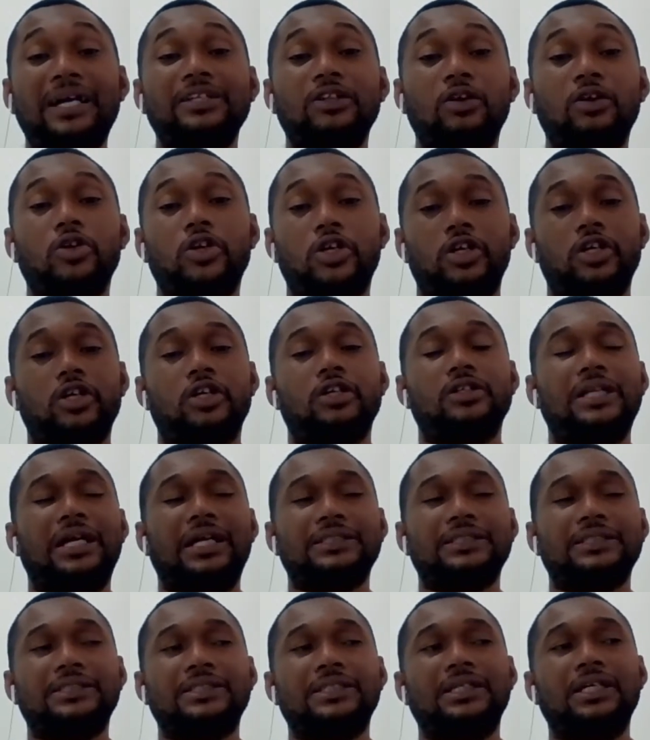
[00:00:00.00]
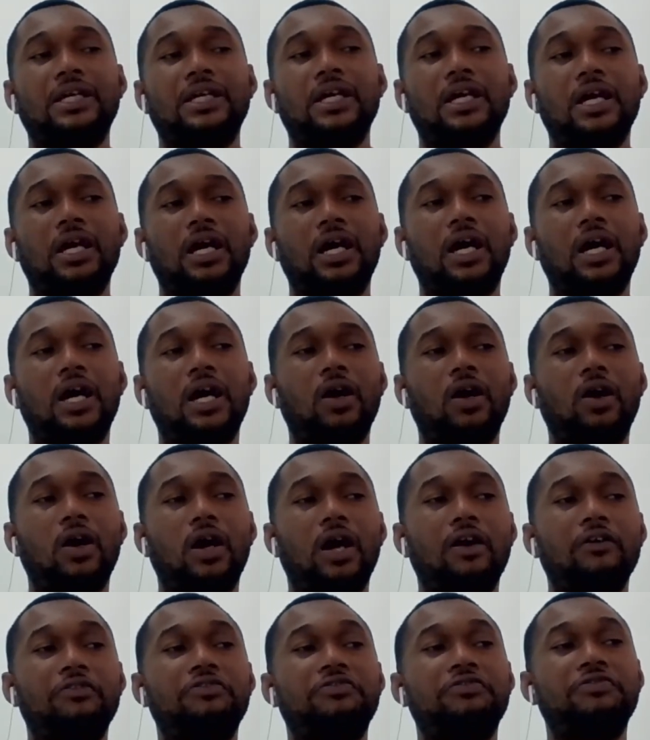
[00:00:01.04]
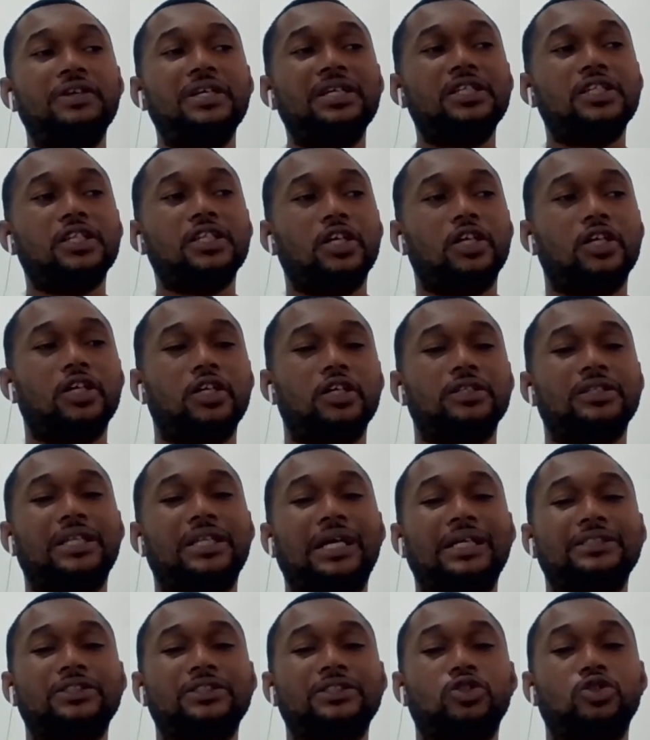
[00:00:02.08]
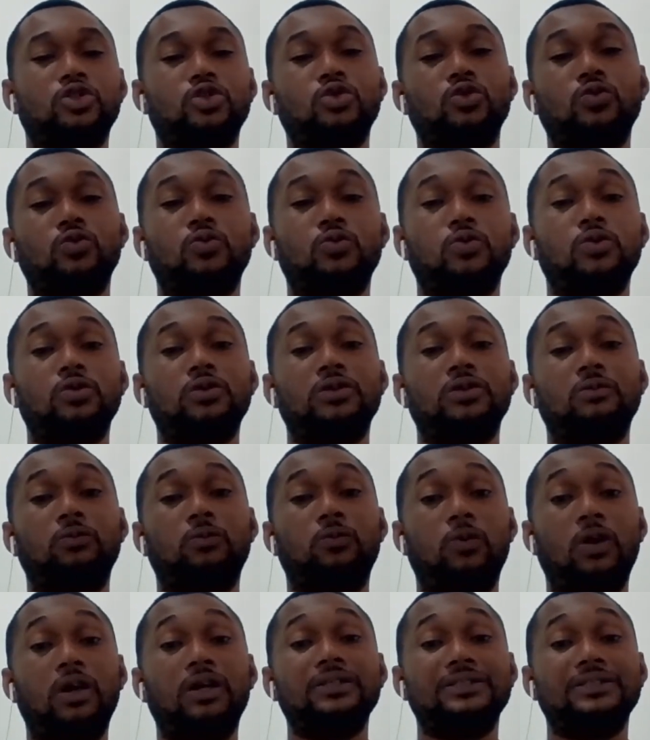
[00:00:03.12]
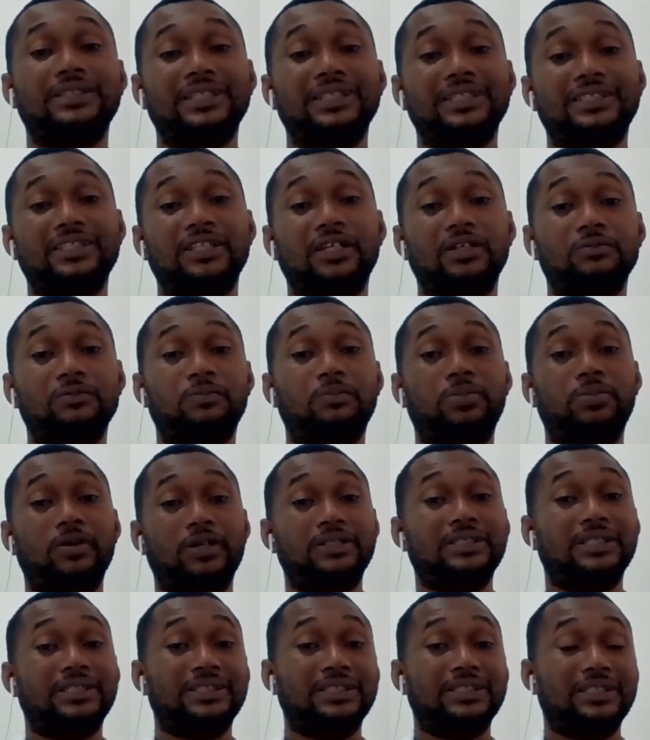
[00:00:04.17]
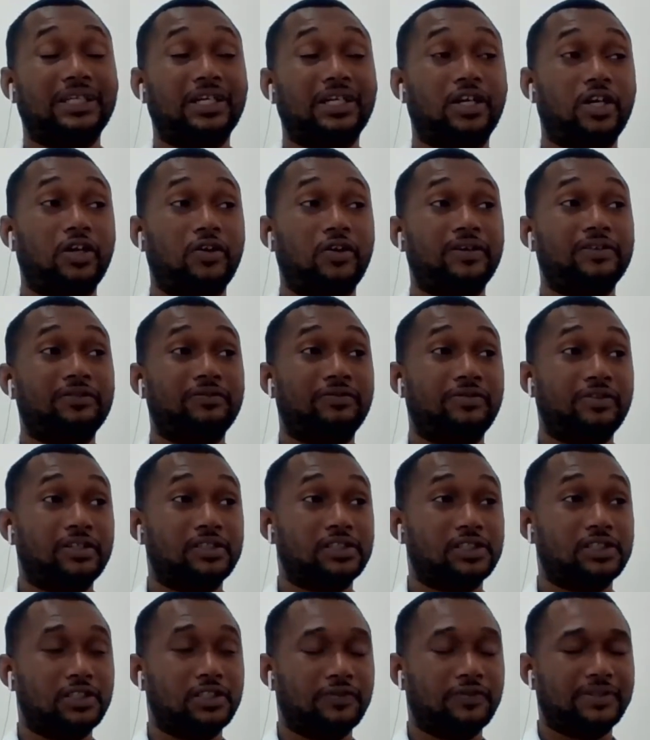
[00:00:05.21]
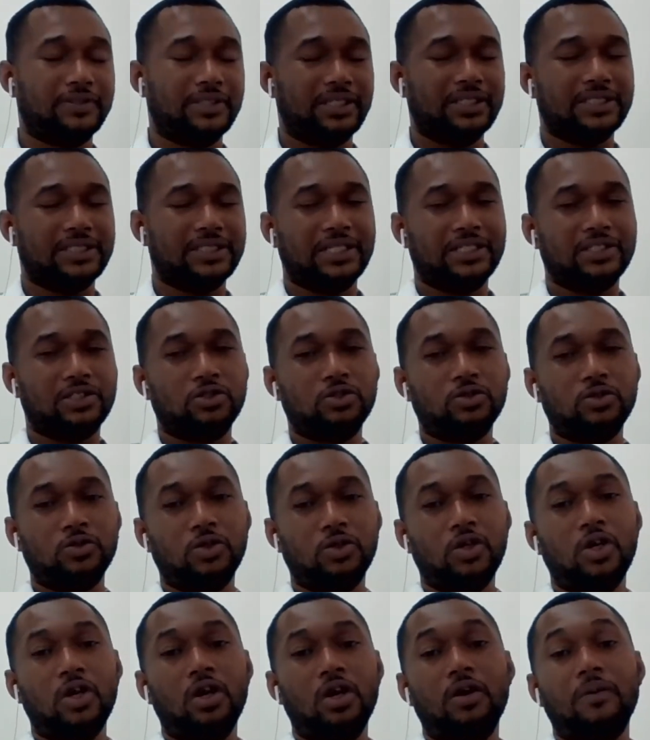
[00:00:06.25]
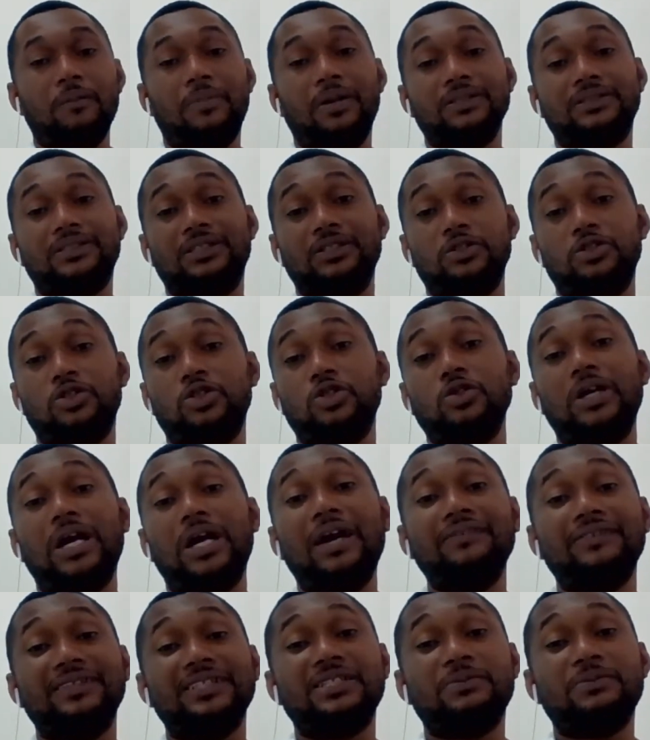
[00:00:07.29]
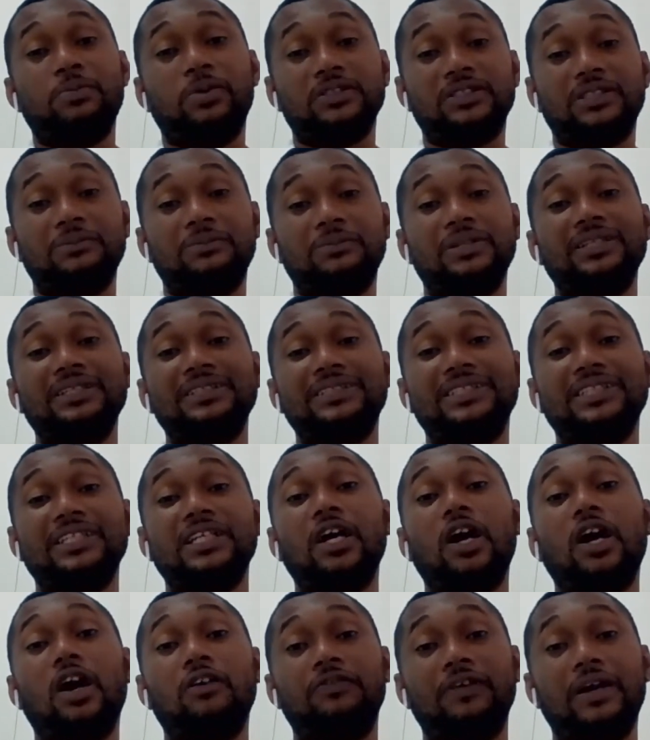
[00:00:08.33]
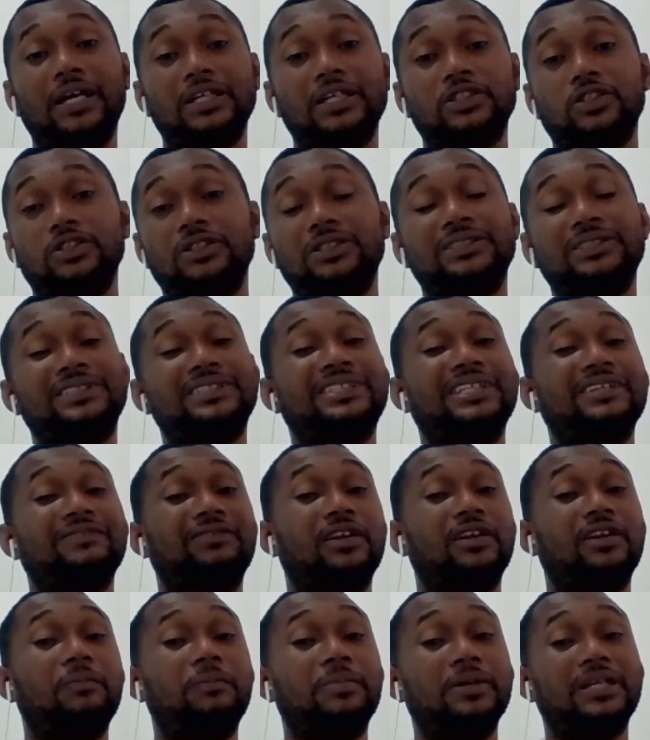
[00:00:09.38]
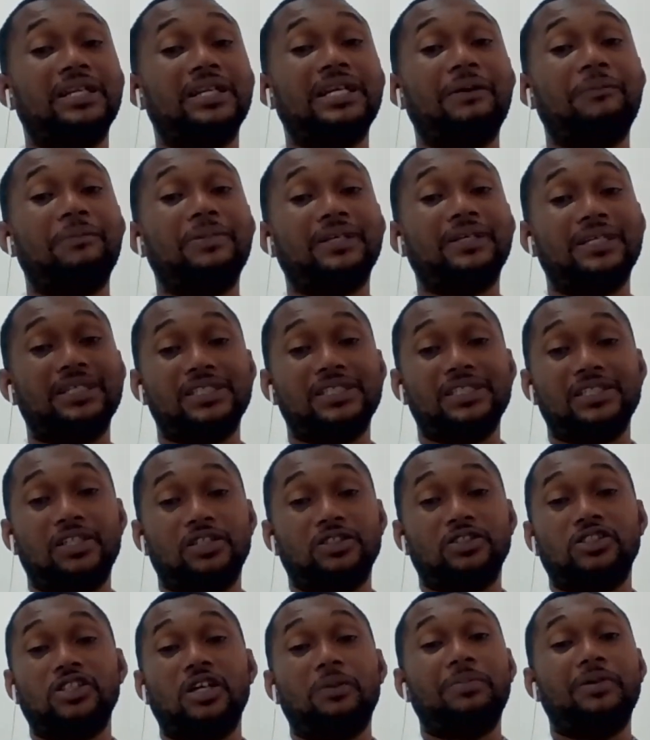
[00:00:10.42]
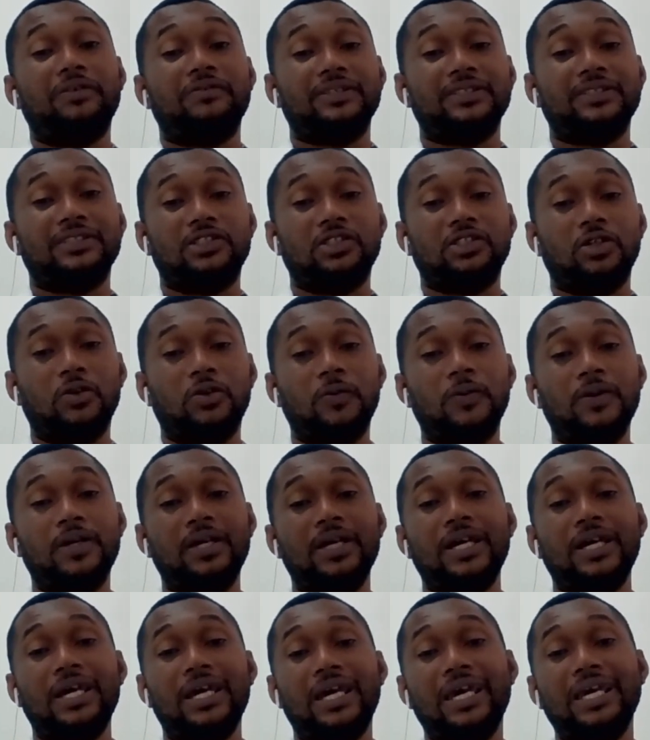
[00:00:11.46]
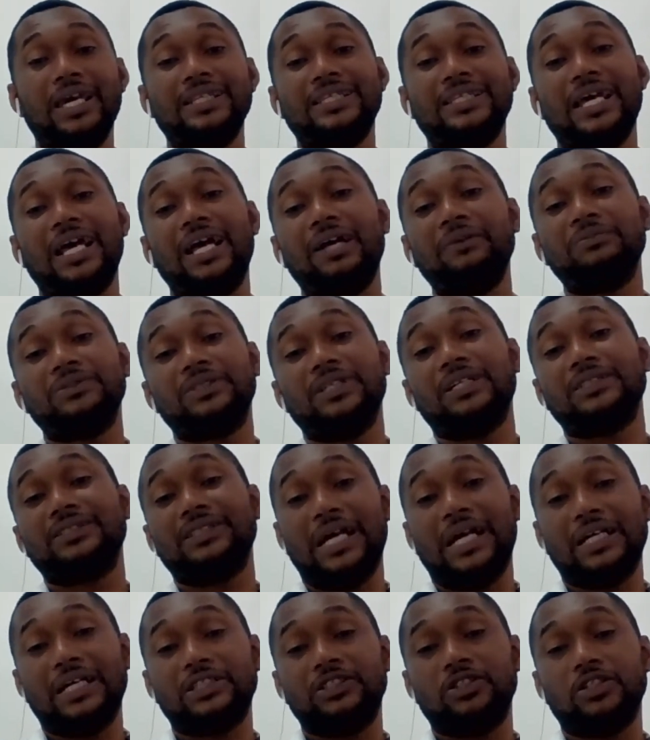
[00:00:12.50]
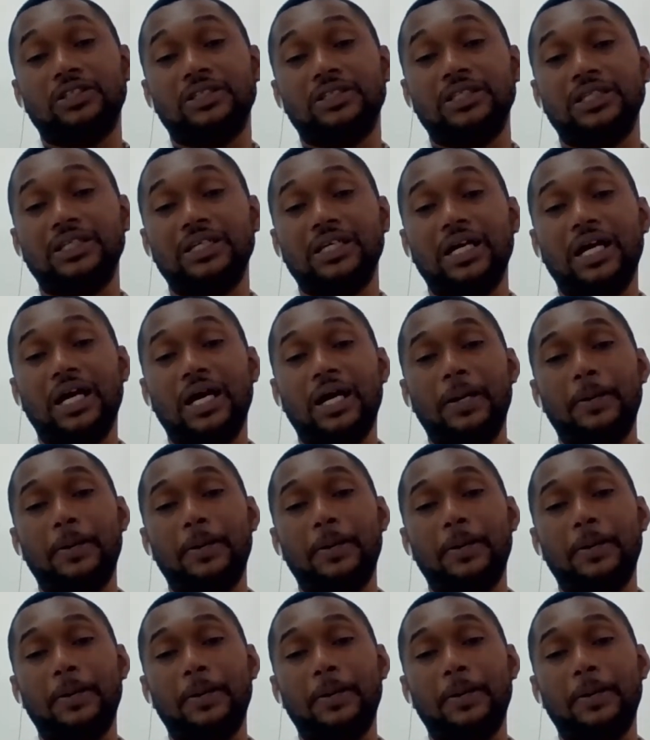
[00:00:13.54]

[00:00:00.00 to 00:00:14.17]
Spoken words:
occur that a feature that you will want is not present in the current version of DHIS2, but you have this possibility of actually developing an application on top of it. So it helps us actually